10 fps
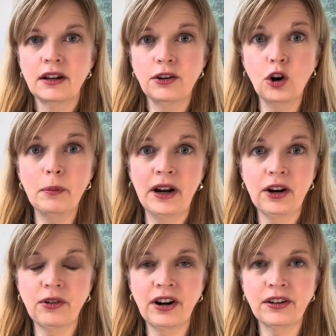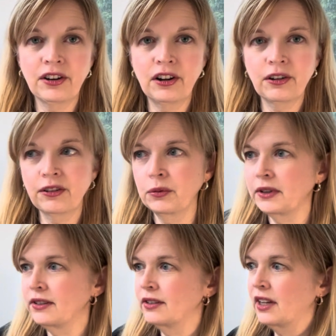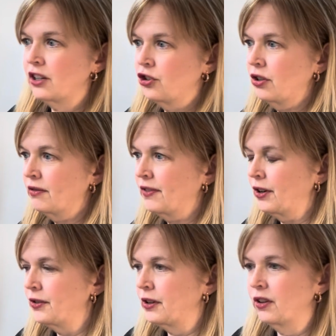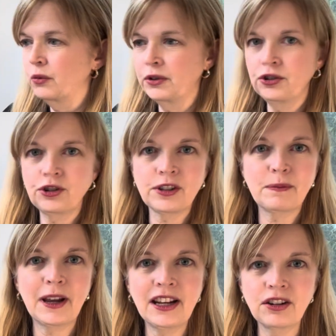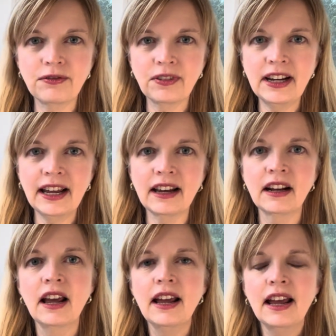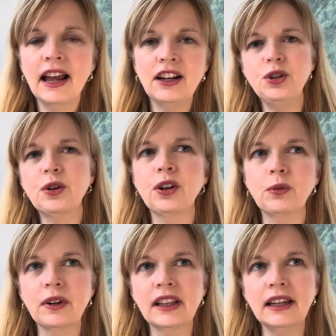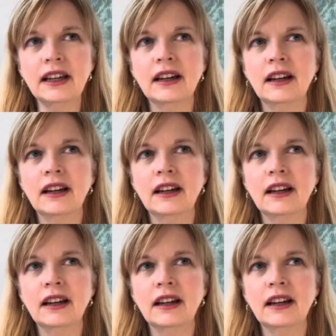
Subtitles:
no background at all. Other ones sketched it first. Other ones just painted freehand. And you can really